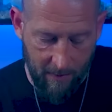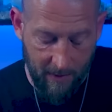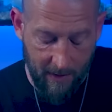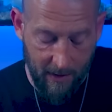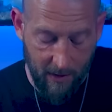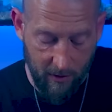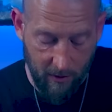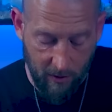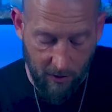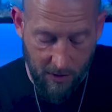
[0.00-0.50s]
but
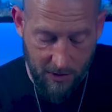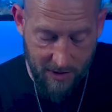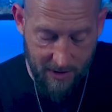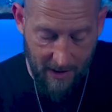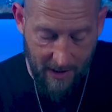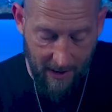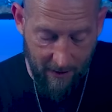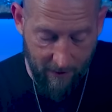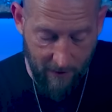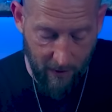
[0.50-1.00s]
it looks
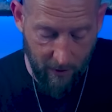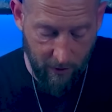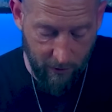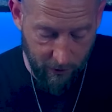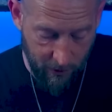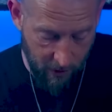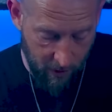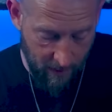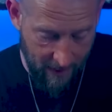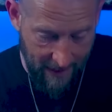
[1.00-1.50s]
like they're
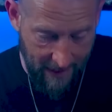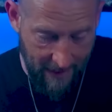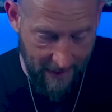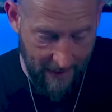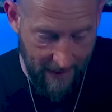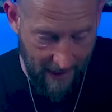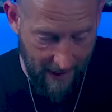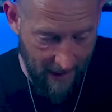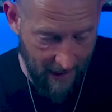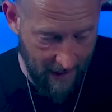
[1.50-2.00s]
doing it
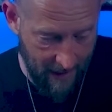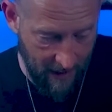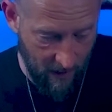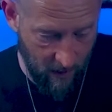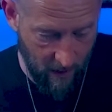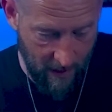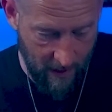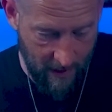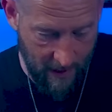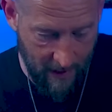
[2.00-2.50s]

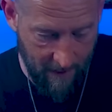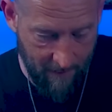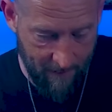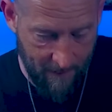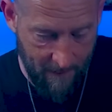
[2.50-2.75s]
anyway,